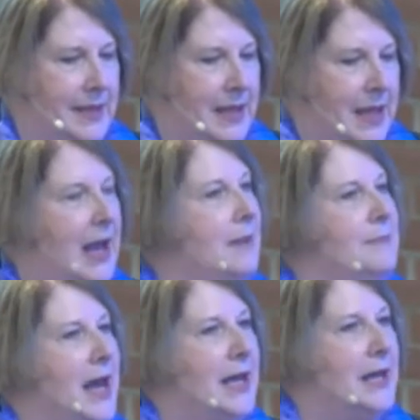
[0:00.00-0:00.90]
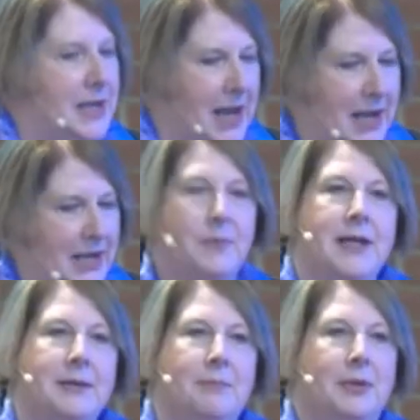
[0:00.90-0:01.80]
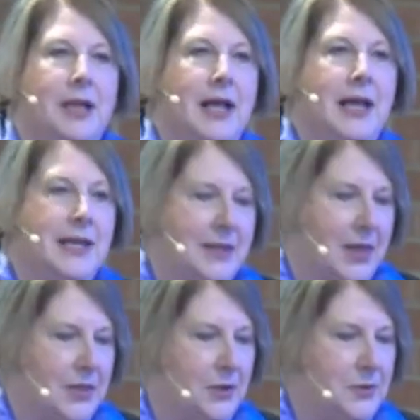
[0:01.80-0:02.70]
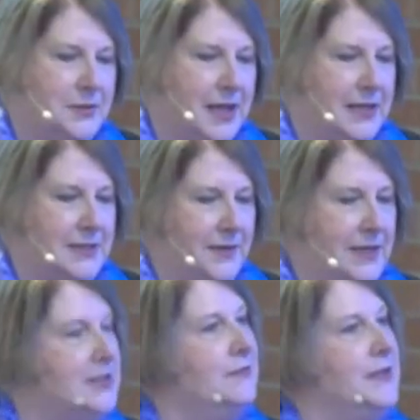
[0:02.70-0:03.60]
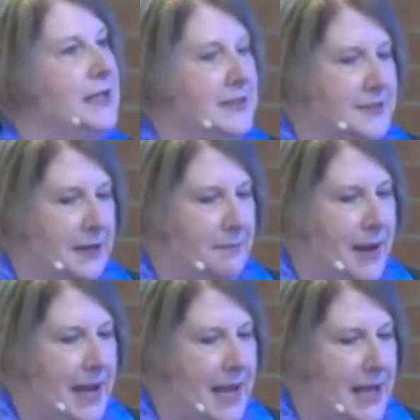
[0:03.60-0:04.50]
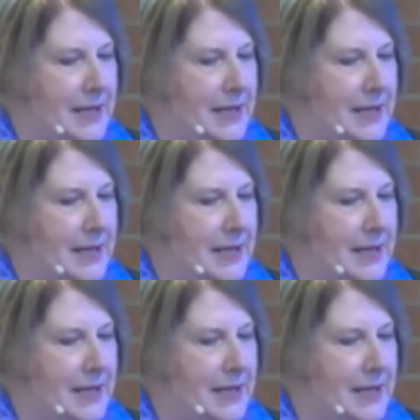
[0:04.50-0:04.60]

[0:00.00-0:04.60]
I'm not in any way implying that those kinds of activities are bad.